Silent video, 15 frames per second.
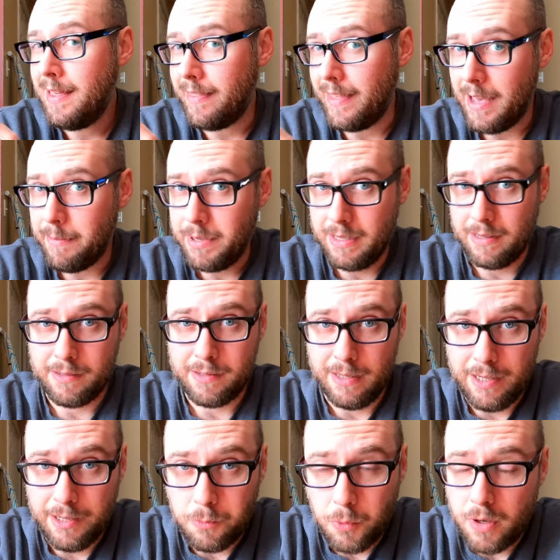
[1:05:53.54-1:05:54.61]
That being
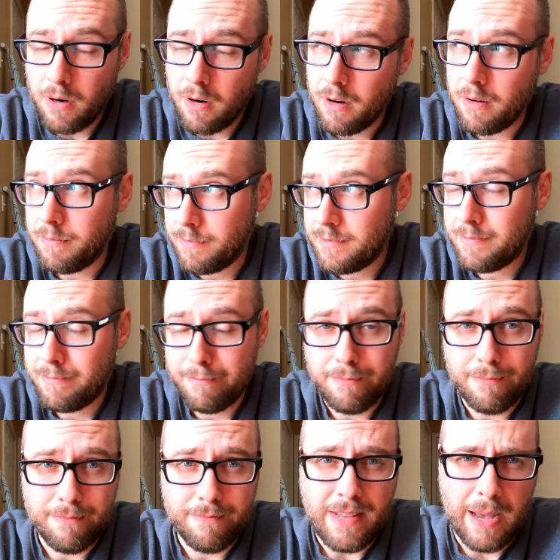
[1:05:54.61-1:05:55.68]
said, we are
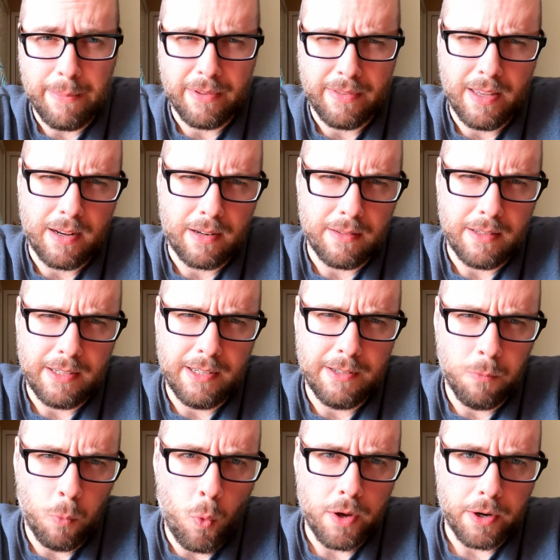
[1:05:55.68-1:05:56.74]
hypothetically
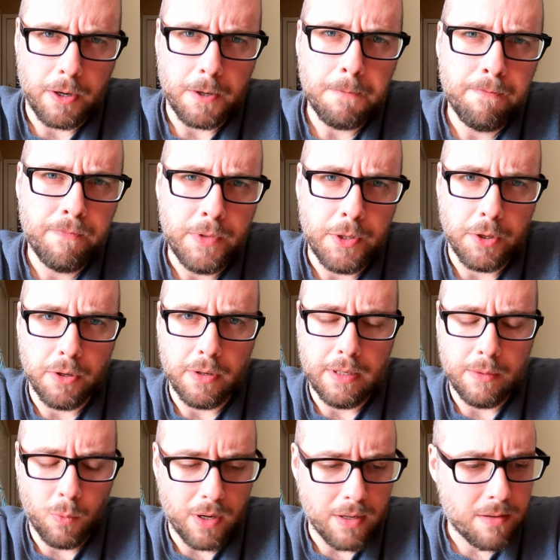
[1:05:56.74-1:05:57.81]
in winter here
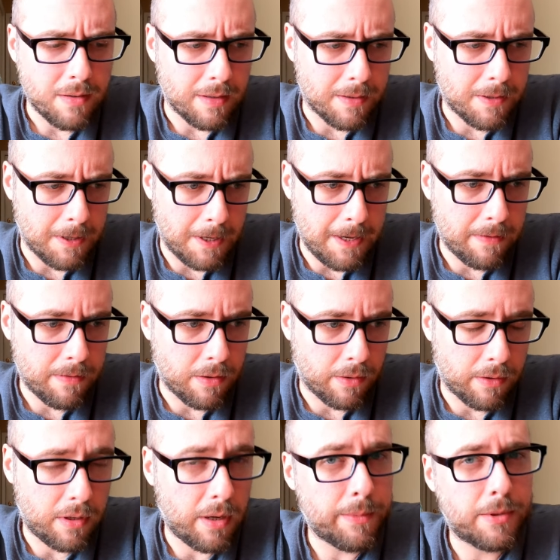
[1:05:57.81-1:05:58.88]
in West Tennessee, so
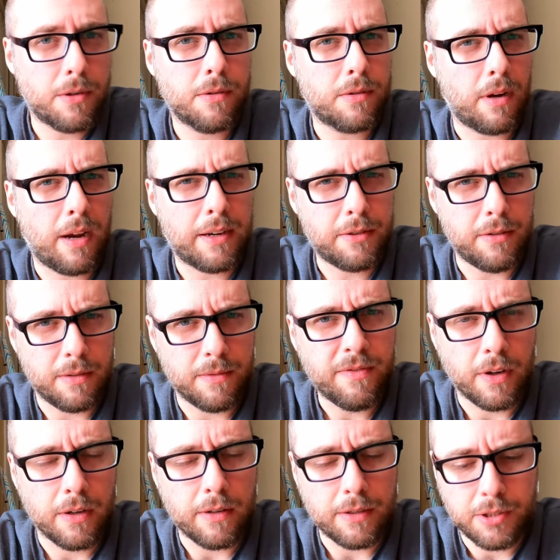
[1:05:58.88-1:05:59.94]
the temperatures are actually
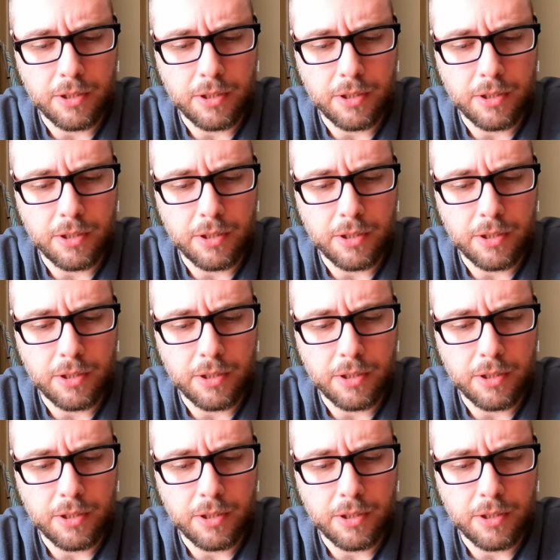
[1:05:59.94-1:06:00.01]
fairly